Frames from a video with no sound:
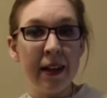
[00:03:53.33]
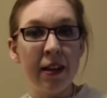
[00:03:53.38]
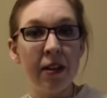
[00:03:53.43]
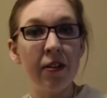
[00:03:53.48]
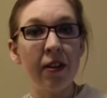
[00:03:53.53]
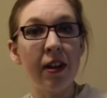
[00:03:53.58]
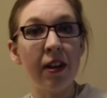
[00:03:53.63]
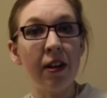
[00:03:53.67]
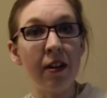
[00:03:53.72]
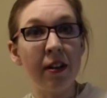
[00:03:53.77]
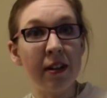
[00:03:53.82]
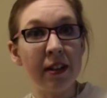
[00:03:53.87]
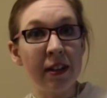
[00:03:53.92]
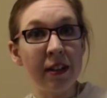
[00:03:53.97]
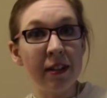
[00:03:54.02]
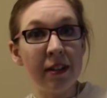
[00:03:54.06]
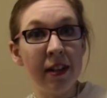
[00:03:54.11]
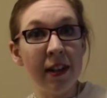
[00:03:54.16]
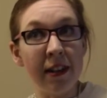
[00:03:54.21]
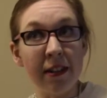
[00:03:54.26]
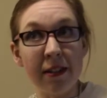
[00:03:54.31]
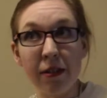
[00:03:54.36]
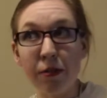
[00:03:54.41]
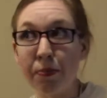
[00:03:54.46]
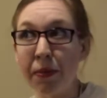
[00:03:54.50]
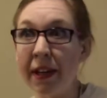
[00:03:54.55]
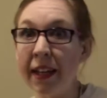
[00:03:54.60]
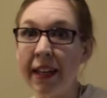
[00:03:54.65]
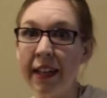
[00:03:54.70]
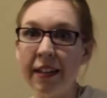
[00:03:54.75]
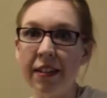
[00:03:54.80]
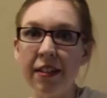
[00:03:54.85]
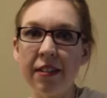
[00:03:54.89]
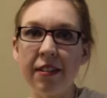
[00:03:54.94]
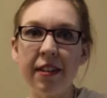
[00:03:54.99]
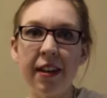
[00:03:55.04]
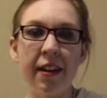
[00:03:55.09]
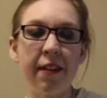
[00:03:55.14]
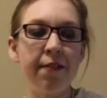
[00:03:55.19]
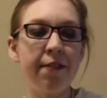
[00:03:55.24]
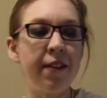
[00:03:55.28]
you can already see it's springy, just
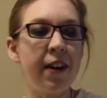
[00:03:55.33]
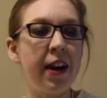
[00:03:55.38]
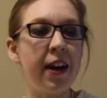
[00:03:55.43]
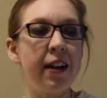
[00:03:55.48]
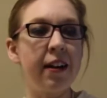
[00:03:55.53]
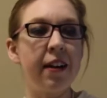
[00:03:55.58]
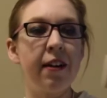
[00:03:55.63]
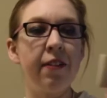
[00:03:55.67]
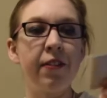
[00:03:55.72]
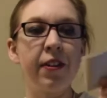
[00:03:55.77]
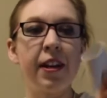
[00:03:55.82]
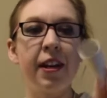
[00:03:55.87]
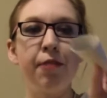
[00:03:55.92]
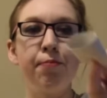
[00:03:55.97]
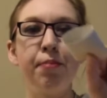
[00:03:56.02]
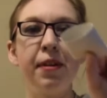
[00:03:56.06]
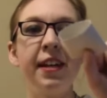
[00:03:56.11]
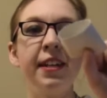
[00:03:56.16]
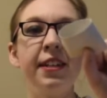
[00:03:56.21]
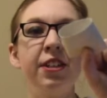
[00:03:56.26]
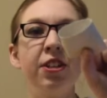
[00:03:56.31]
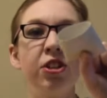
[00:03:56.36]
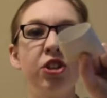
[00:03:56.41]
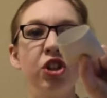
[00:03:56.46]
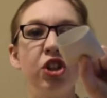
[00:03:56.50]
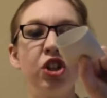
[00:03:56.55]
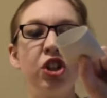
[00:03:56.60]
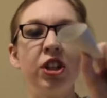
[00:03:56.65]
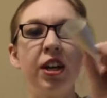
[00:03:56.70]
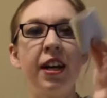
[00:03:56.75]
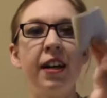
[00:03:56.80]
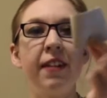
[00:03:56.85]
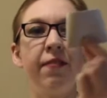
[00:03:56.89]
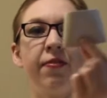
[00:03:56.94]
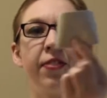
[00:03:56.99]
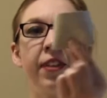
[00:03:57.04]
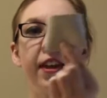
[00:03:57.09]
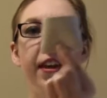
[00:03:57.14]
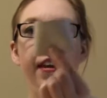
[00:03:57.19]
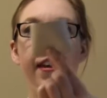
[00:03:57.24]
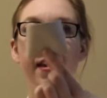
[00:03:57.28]
like a frog. We're going to pinch it shut,
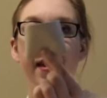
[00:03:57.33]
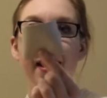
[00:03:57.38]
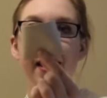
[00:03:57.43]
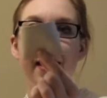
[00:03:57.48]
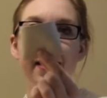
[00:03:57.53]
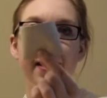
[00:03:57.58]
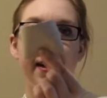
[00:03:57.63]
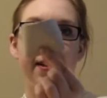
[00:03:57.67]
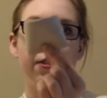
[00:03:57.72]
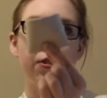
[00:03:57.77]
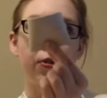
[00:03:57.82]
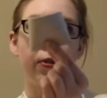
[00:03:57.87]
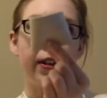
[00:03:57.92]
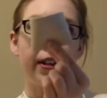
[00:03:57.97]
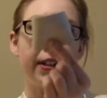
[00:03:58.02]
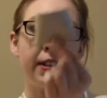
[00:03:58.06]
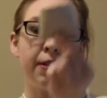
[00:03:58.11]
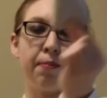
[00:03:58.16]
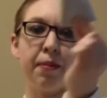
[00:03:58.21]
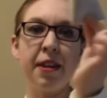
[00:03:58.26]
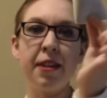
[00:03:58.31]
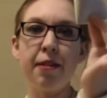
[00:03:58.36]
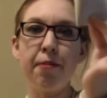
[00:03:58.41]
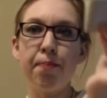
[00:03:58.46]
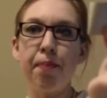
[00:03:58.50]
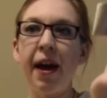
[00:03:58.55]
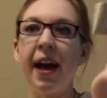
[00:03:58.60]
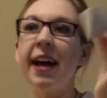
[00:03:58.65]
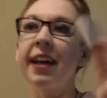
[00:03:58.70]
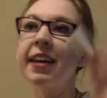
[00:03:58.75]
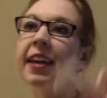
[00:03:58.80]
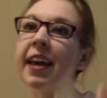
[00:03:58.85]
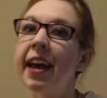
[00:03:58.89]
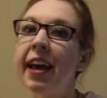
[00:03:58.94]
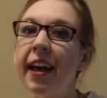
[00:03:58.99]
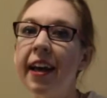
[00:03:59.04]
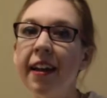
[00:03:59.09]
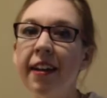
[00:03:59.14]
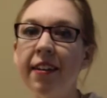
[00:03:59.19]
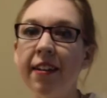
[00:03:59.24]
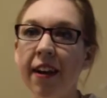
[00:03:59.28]
and that's going to be the back
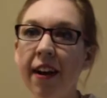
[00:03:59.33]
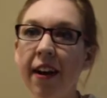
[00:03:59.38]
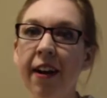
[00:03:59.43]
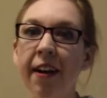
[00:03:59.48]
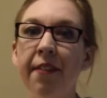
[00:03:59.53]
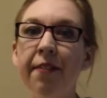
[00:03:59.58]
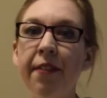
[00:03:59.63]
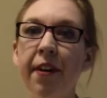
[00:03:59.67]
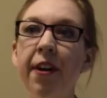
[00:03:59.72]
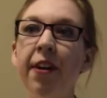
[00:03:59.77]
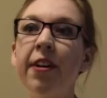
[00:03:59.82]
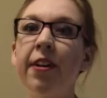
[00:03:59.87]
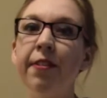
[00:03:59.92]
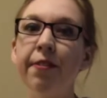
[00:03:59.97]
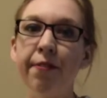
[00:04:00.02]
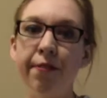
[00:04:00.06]
end of our